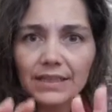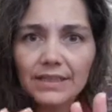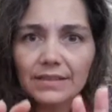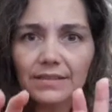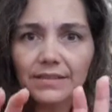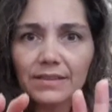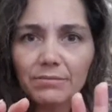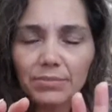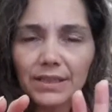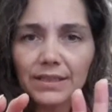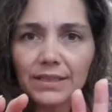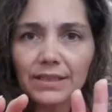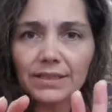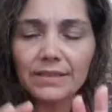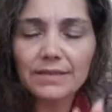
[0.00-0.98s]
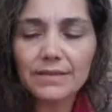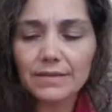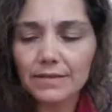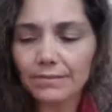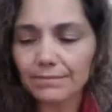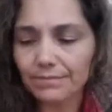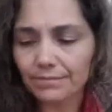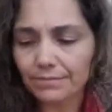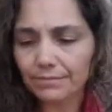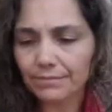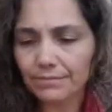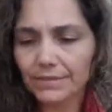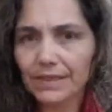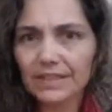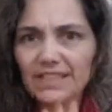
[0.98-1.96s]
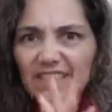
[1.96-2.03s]
interdependence.
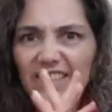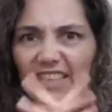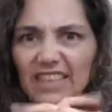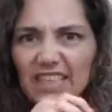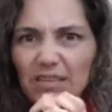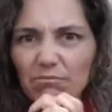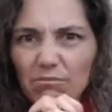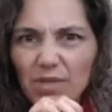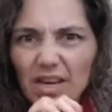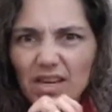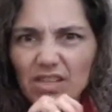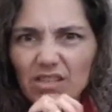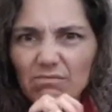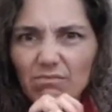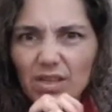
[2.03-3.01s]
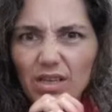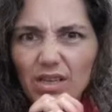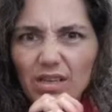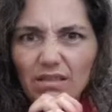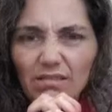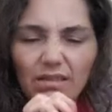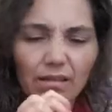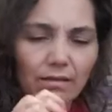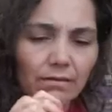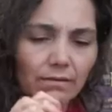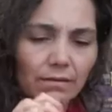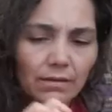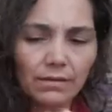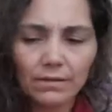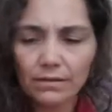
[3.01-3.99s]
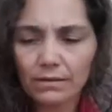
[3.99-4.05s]
It's not enmeshment and,
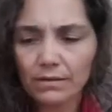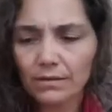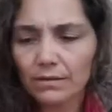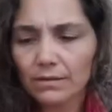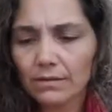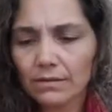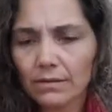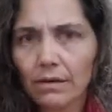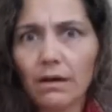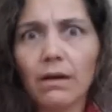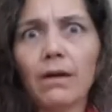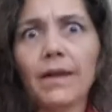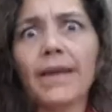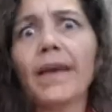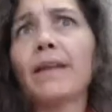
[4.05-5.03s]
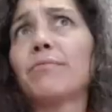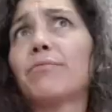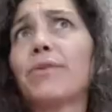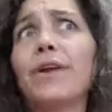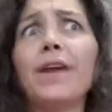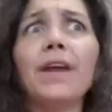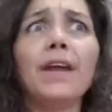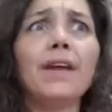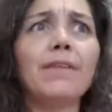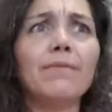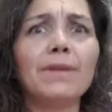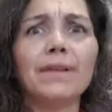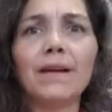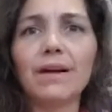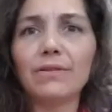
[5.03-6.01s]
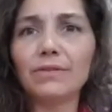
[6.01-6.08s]
oh, I can't breathe
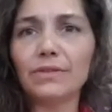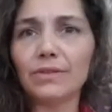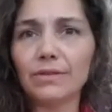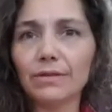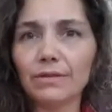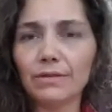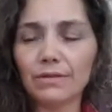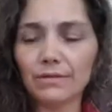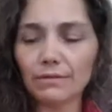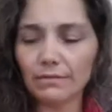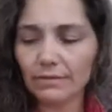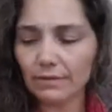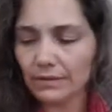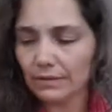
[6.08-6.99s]
without you.